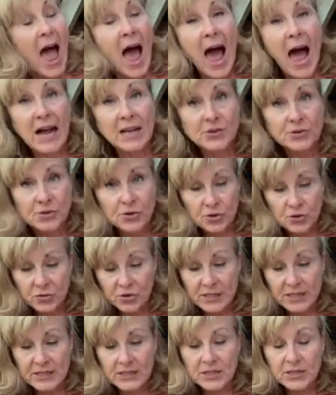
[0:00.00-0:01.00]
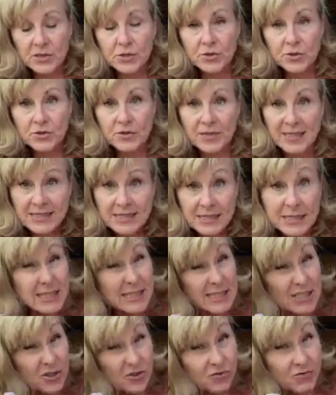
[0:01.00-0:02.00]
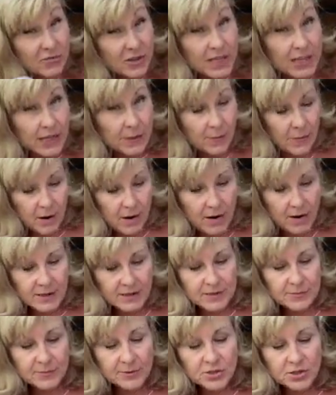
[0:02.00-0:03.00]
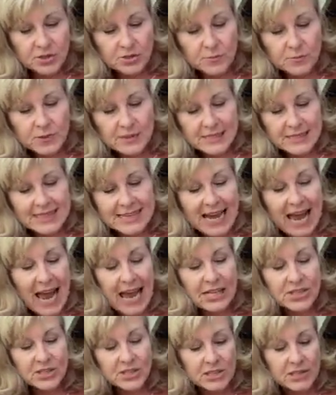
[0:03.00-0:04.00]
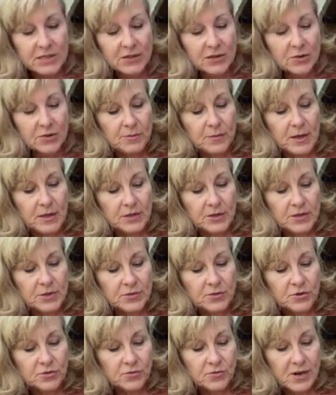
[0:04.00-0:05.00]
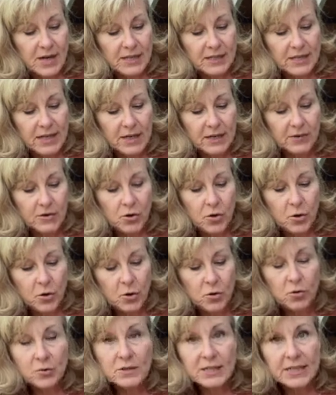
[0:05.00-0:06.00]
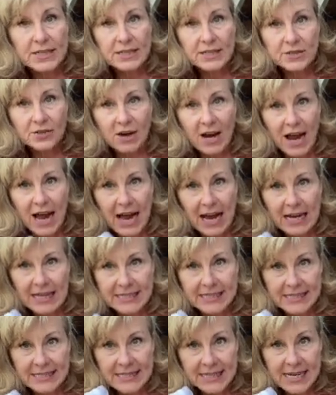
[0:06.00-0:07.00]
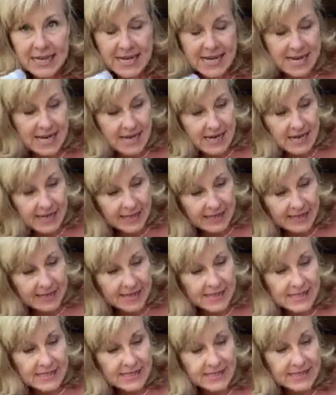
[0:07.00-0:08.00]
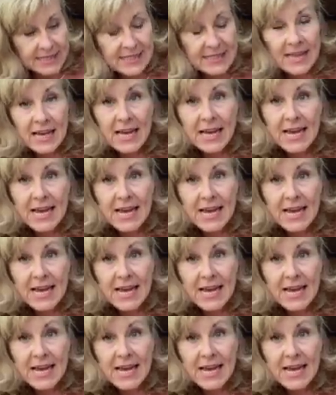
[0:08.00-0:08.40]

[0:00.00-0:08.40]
and you're going to, this is the tricky part because you don't want to catch it too much. So try and kind of hold it in your hand like this.